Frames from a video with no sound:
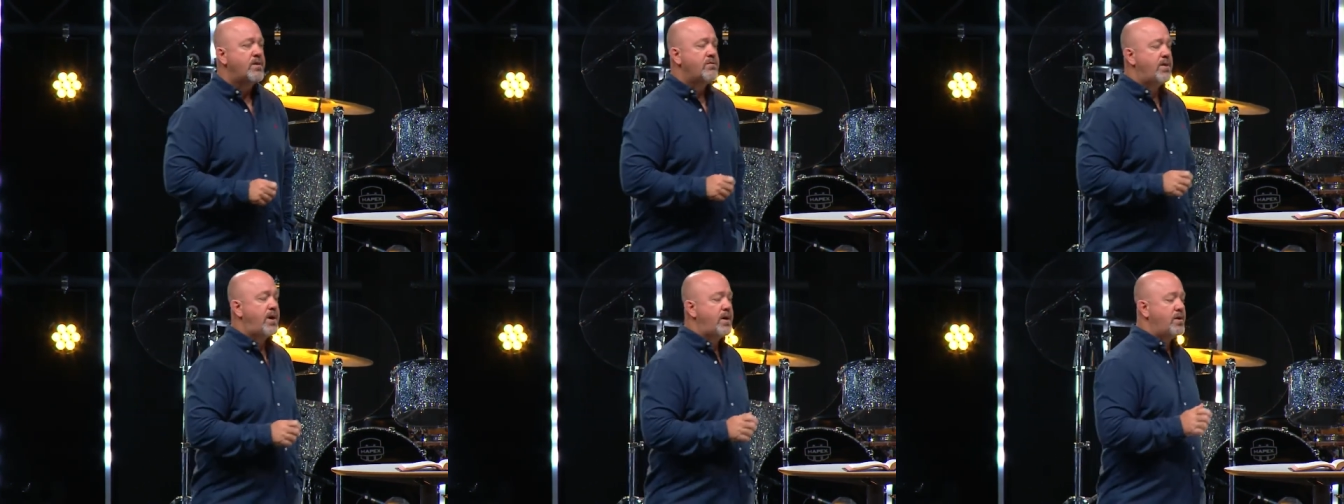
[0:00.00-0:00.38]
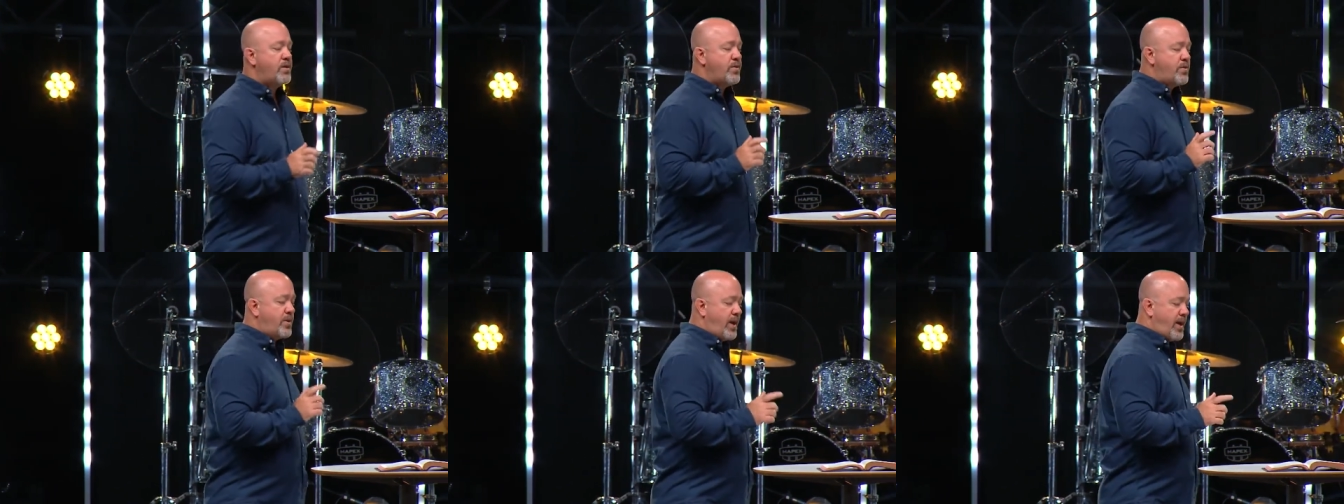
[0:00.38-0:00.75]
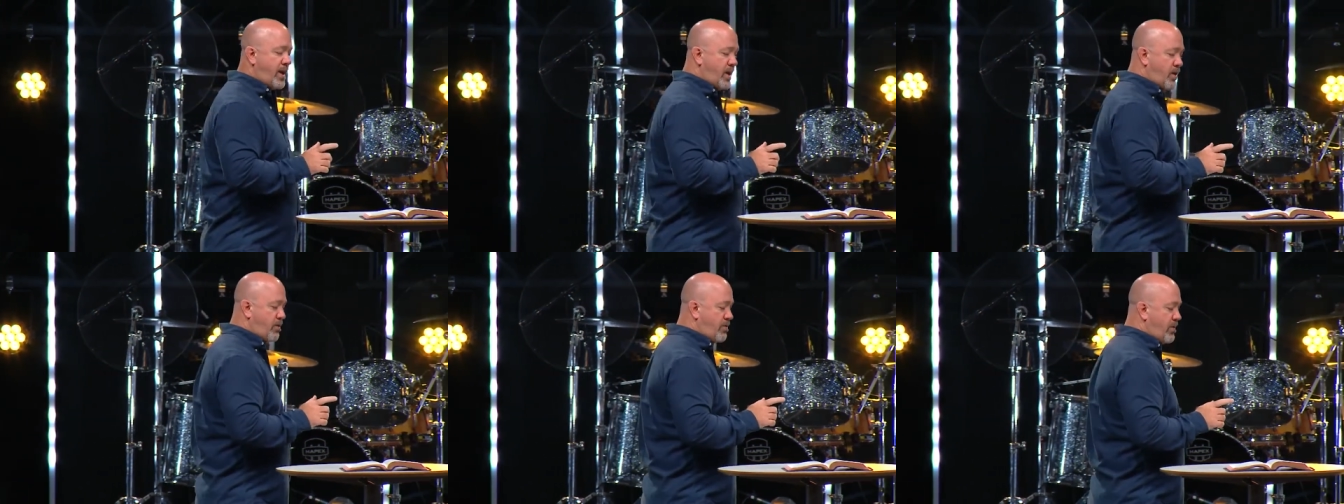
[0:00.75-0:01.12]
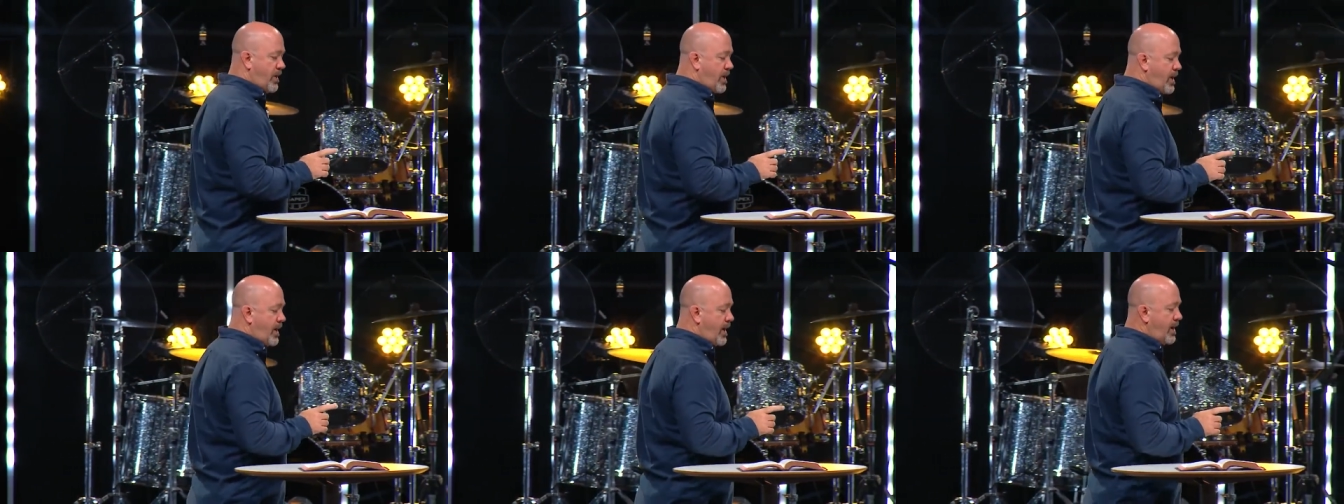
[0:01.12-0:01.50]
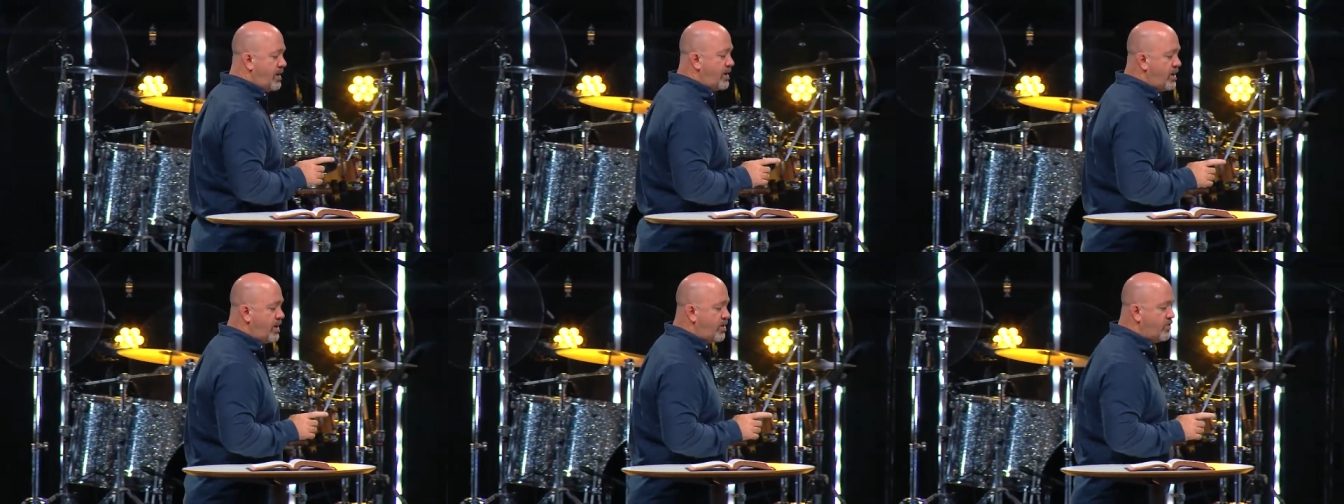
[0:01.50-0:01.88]
Father, thank you for the day
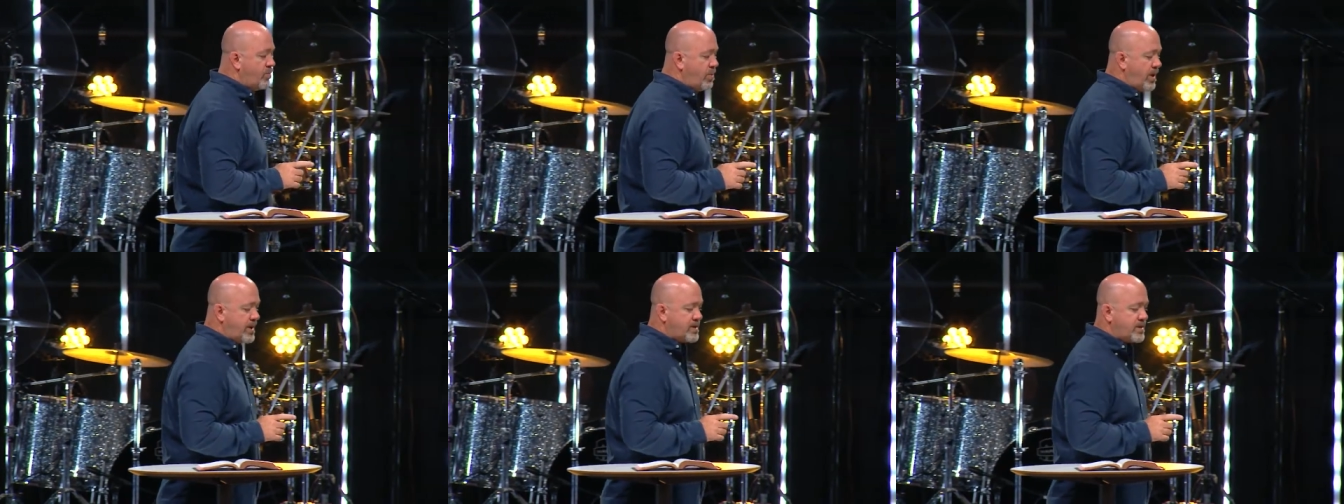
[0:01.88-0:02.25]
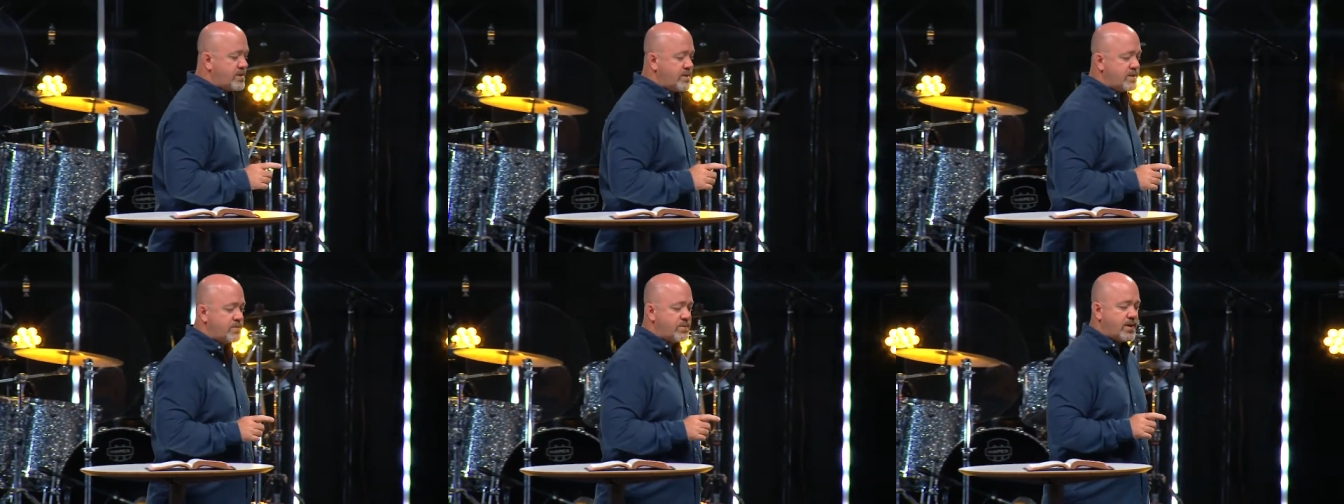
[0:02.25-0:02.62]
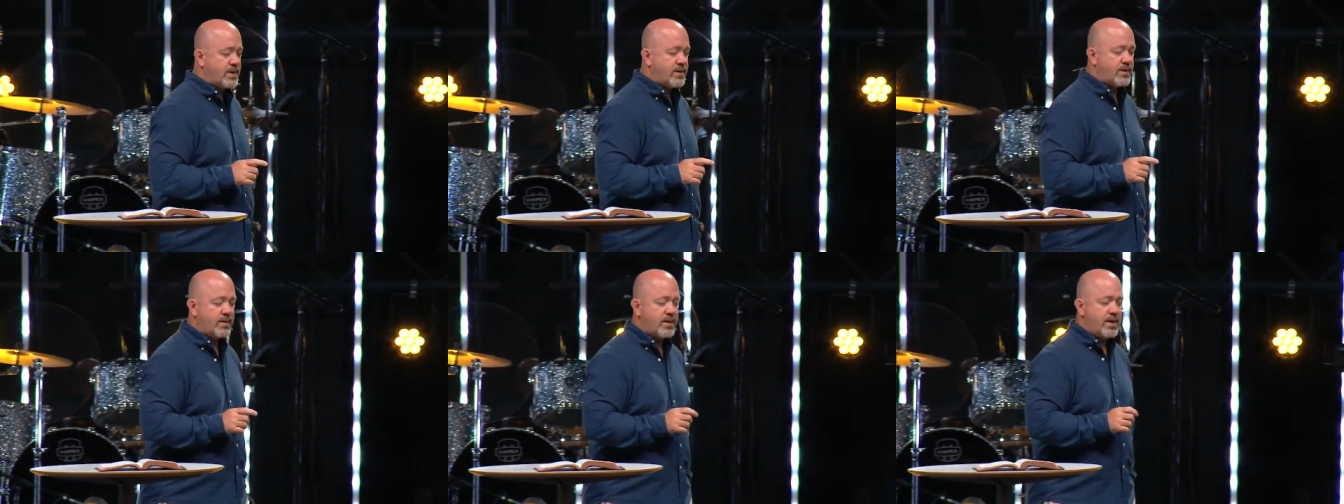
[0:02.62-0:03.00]
that you've blessed us with.